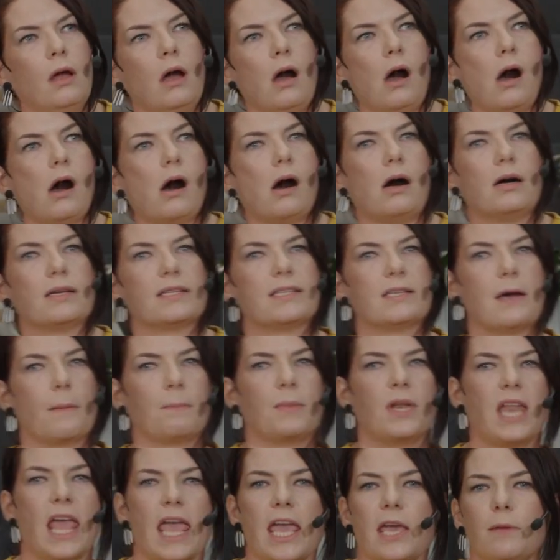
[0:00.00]
uh,
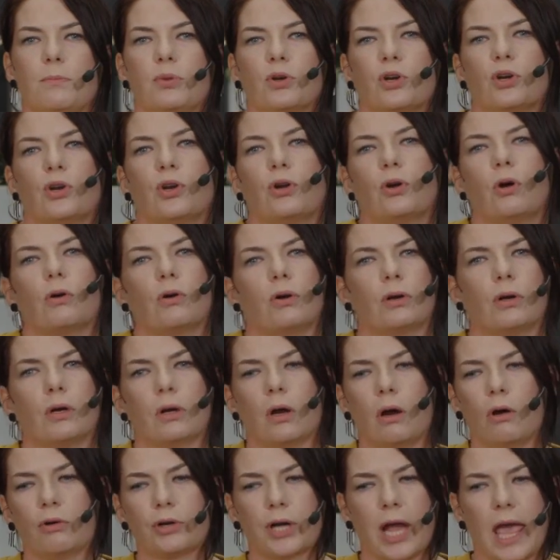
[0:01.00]
some neighbor or,
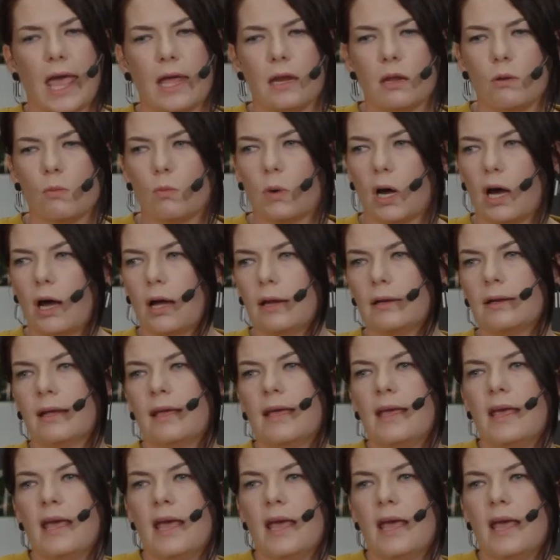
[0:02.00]
or anyone,